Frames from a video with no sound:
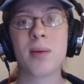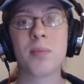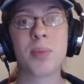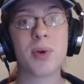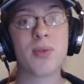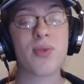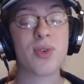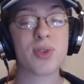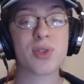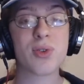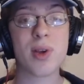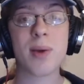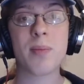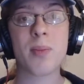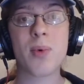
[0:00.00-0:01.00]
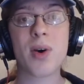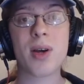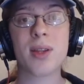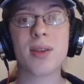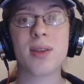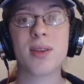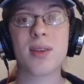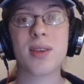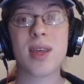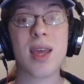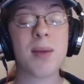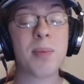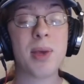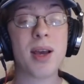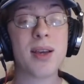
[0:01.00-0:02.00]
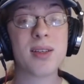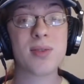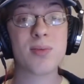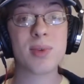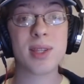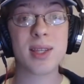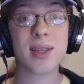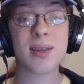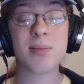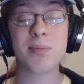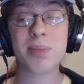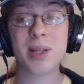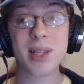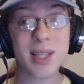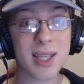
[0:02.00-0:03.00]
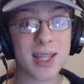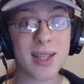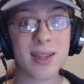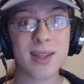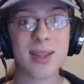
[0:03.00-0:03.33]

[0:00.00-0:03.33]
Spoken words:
but for Tram-One, the API is really complete,